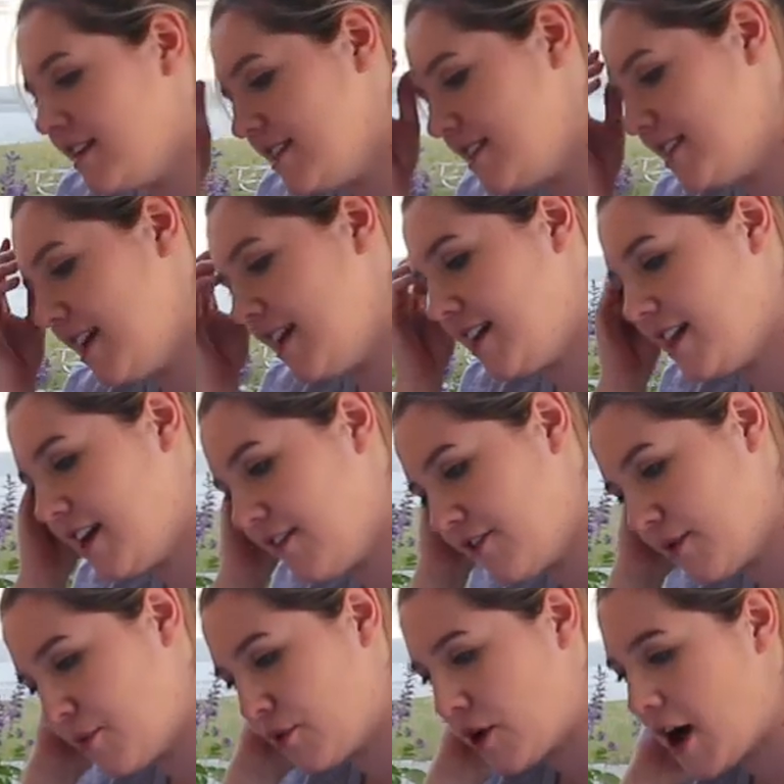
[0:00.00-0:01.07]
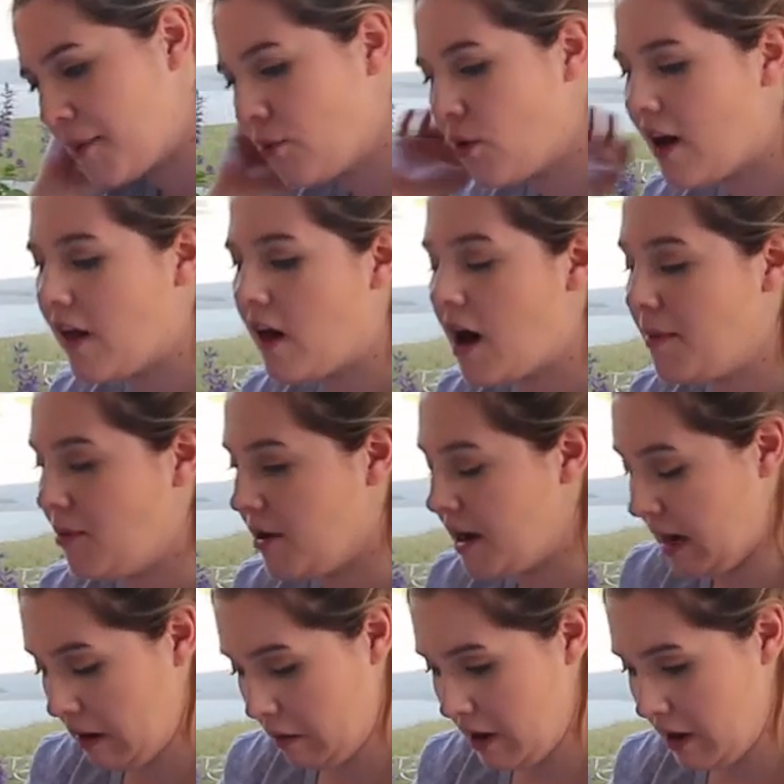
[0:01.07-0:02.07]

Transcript: Stay clear of the prop while operating.